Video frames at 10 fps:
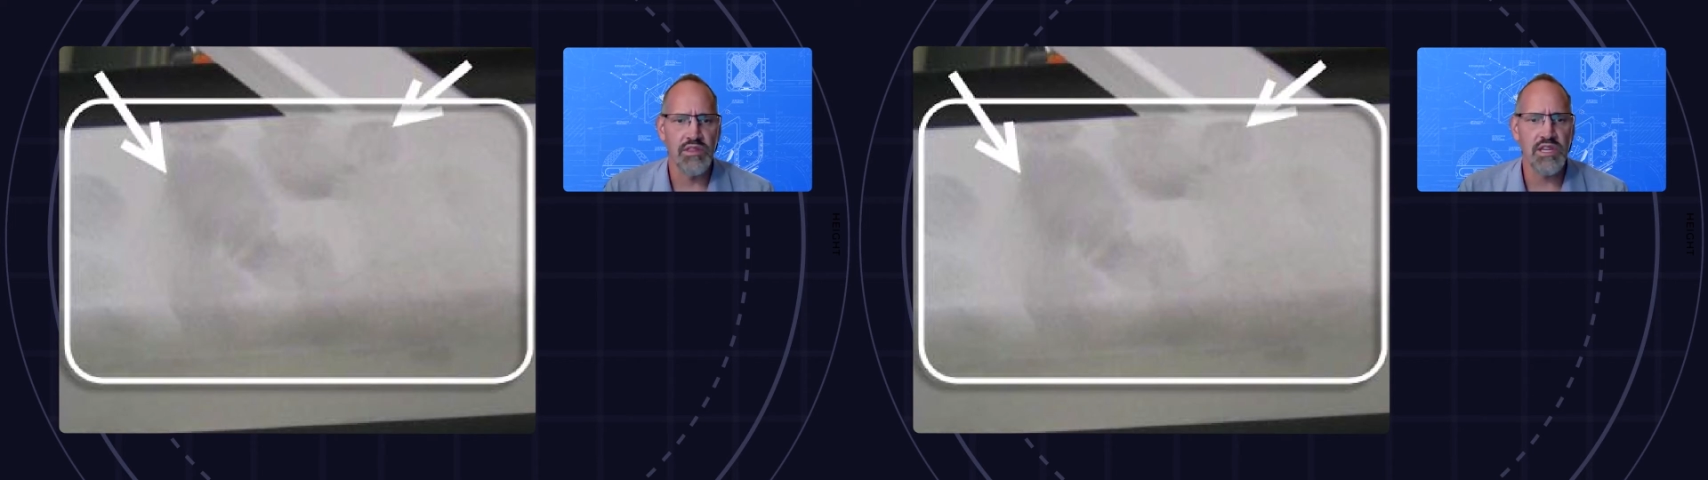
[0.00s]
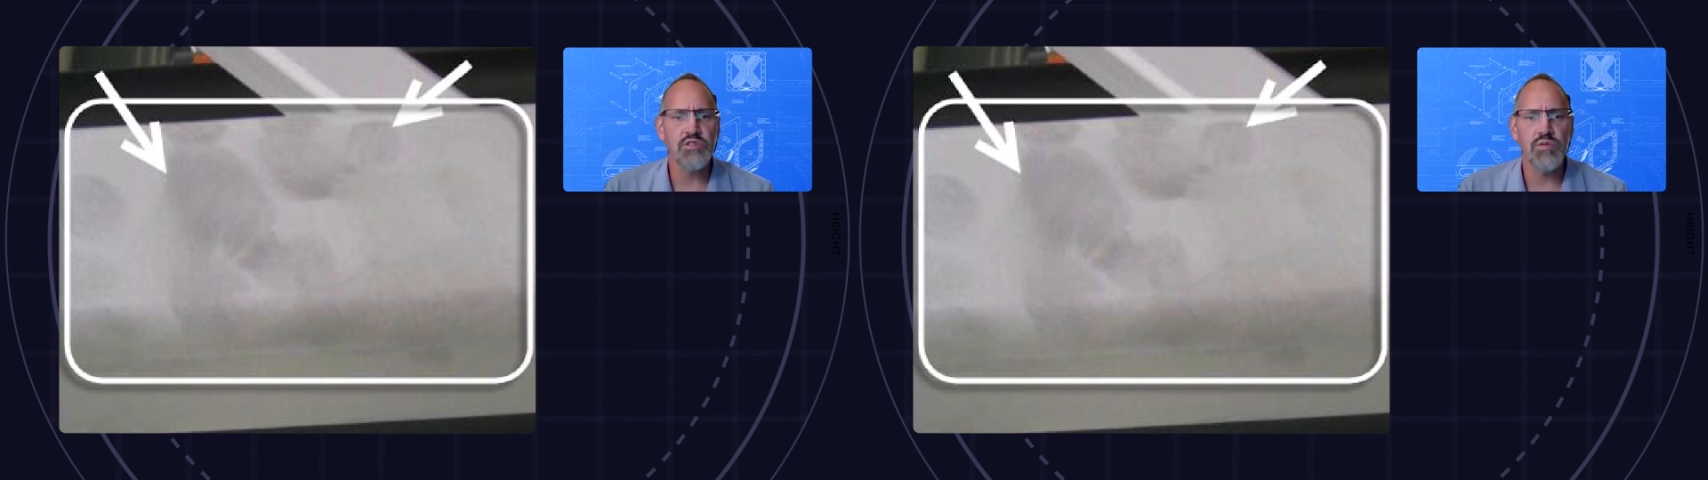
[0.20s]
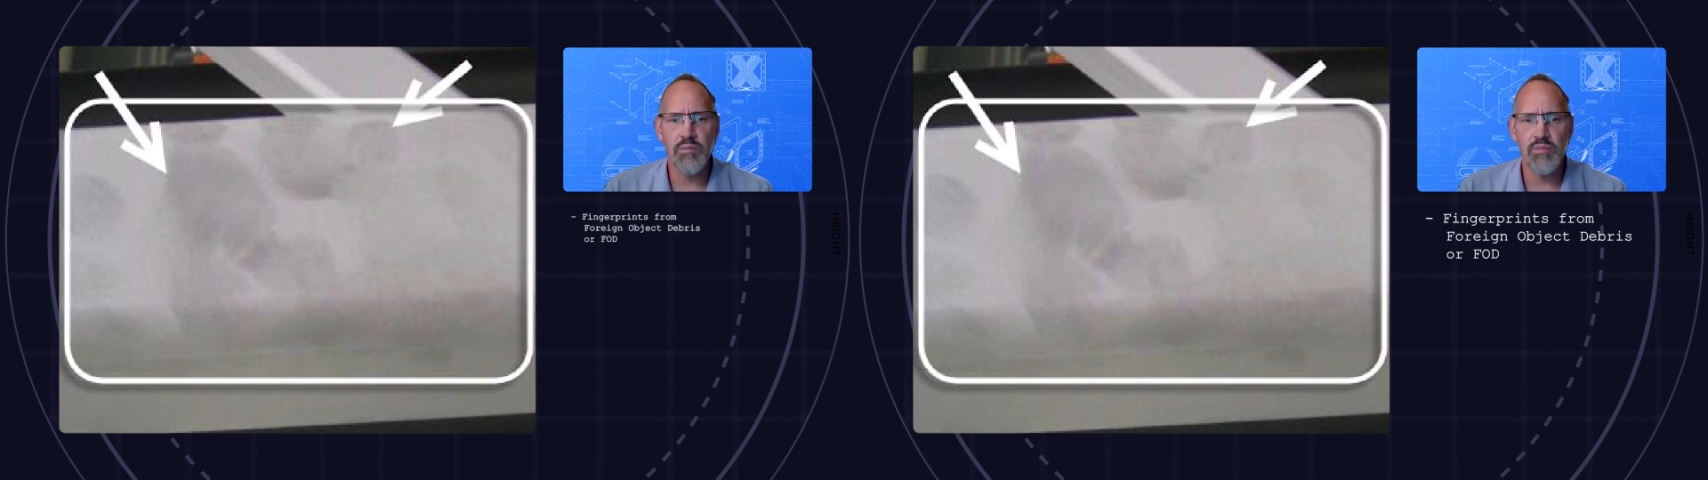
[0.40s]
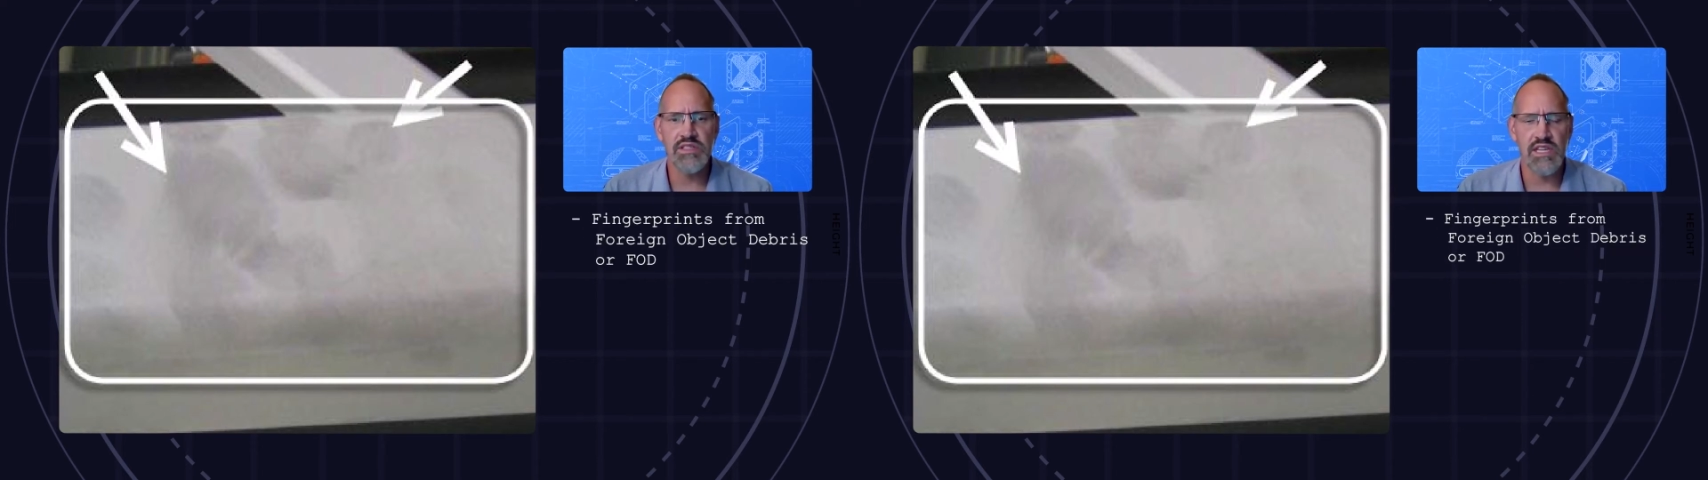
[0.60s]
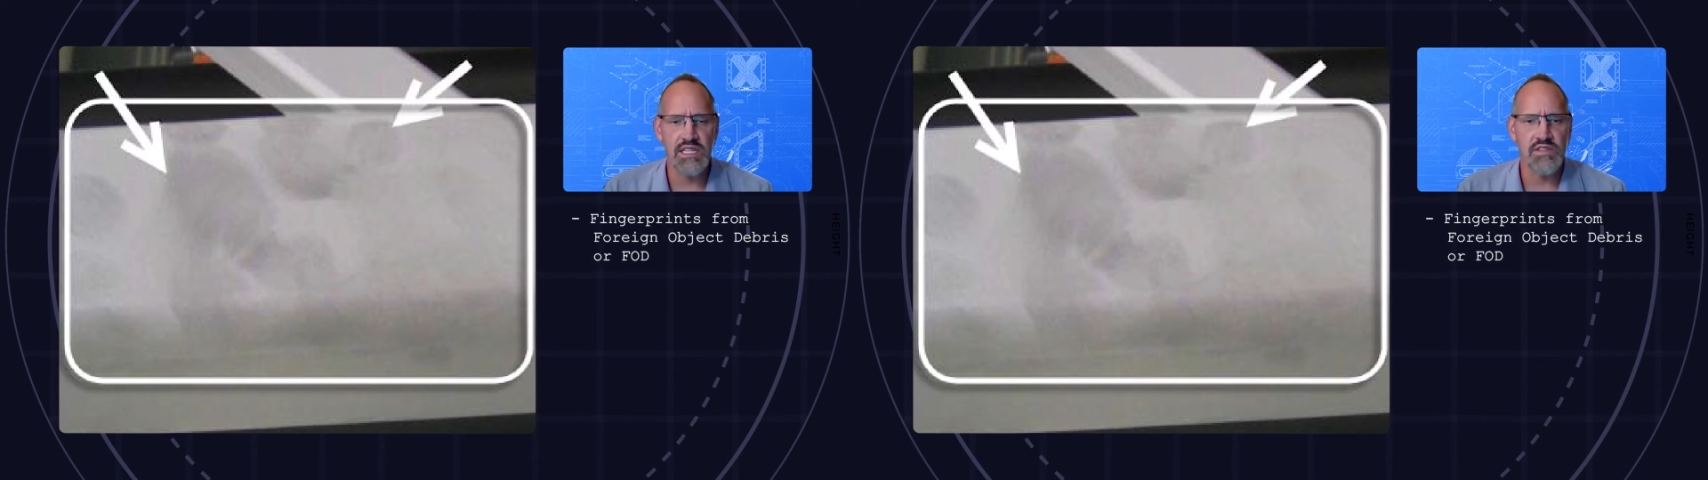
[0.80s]
This
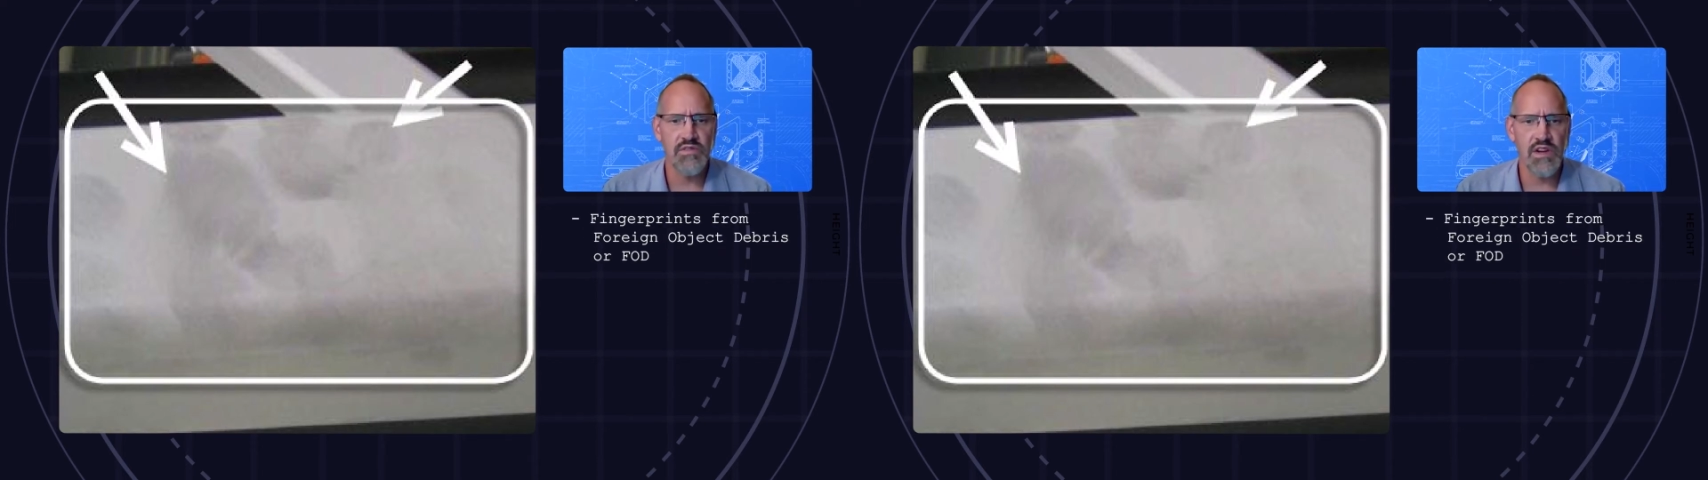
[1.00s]
represents